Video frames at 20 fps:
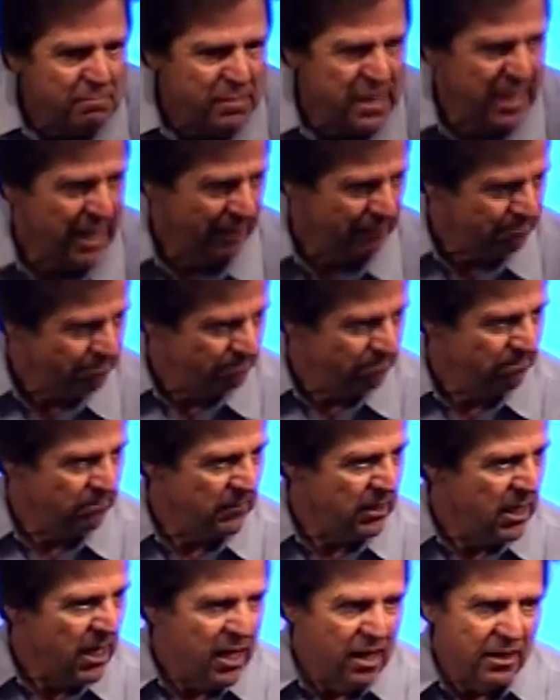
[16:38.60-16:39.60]
men.
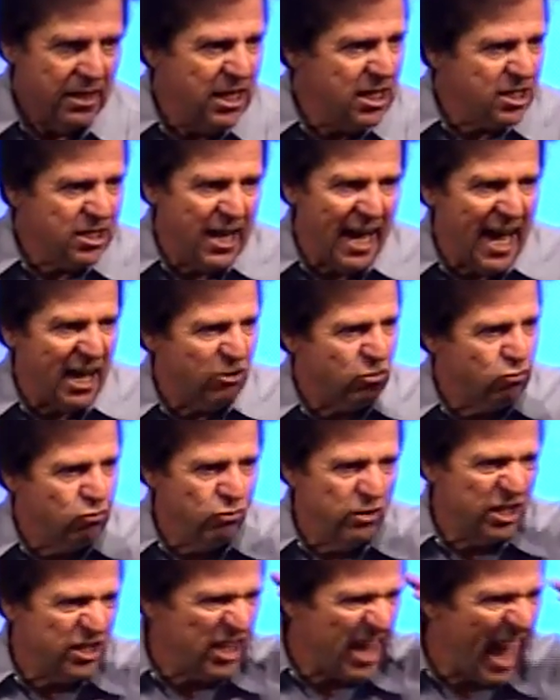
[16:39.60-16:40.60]
These guys
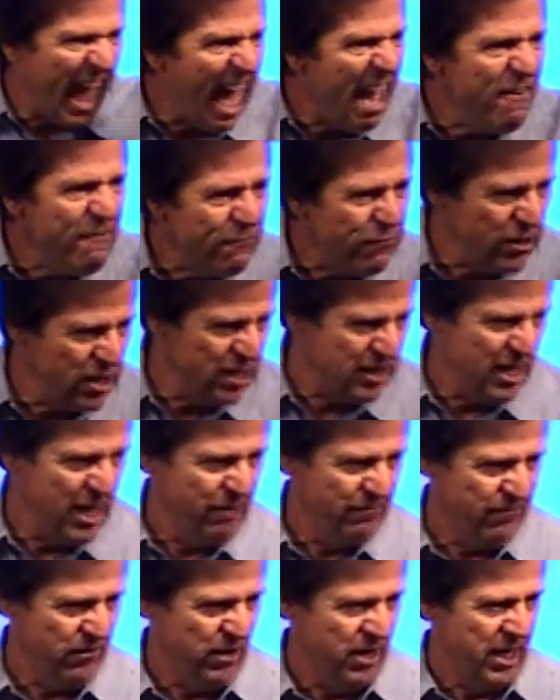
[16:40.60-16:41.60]
risked
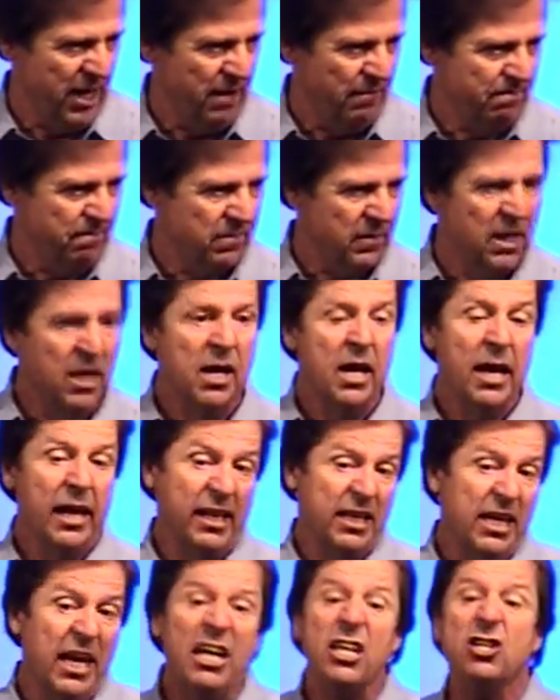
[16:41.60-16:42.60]
everything for him.
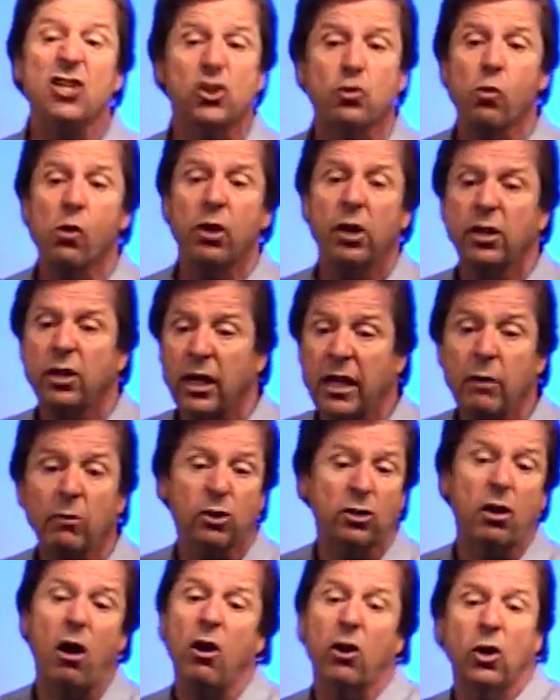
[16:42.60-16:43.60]
He just wanted to, he was
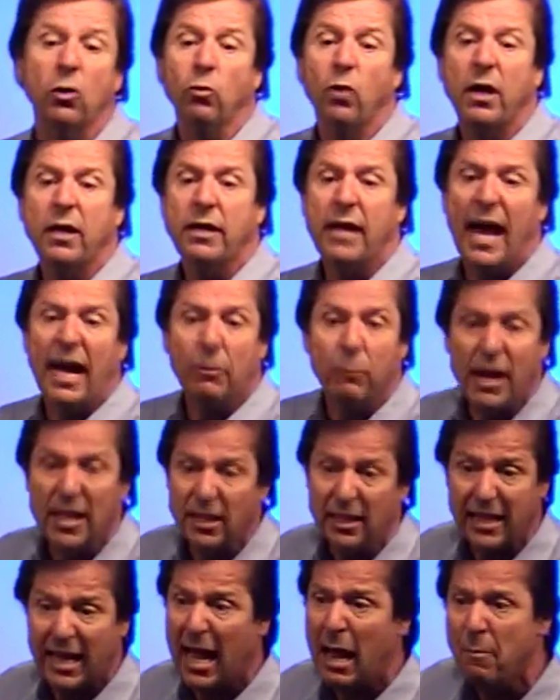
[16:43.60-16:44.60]
talking one night around
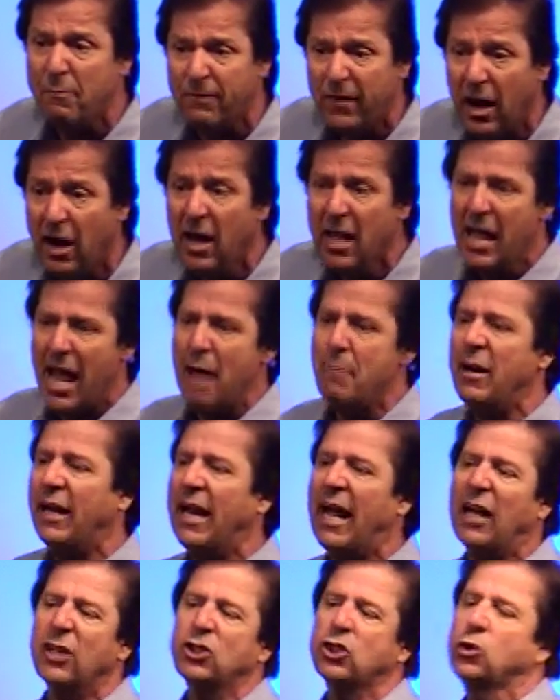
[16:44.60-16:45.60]
the campfire about
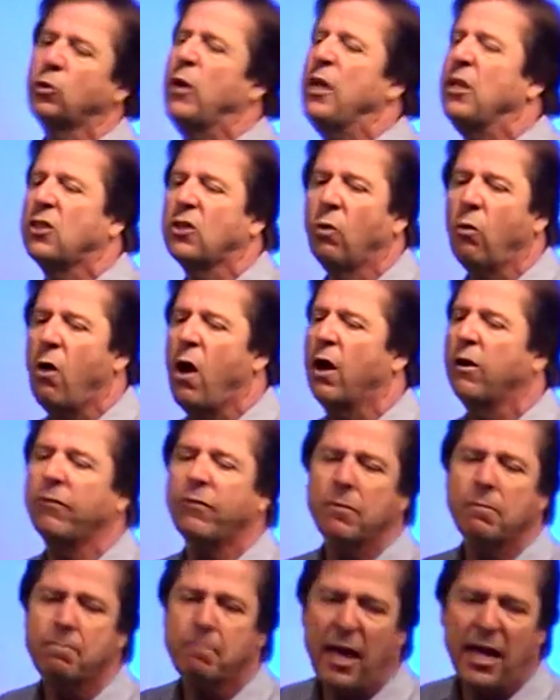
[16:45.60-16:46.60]
how sweet the water
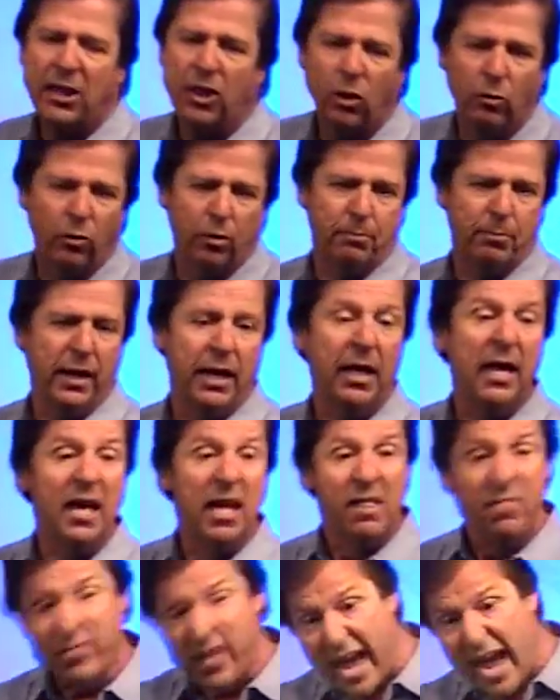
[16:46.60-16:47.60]
from Bethel would be.
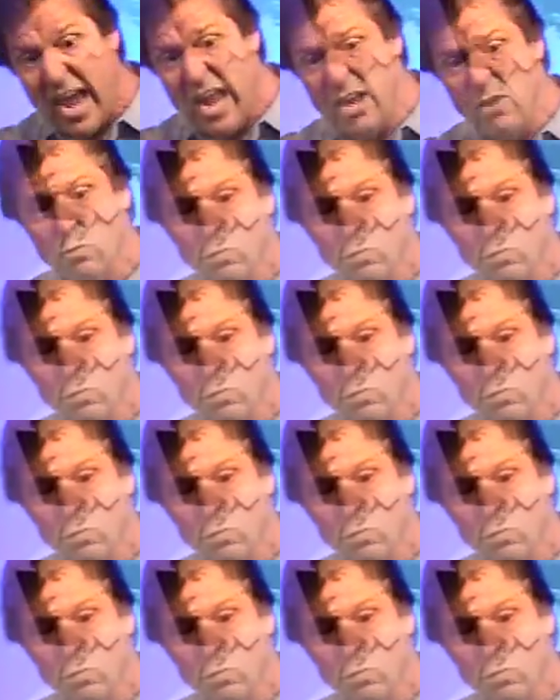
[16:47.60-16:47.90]
They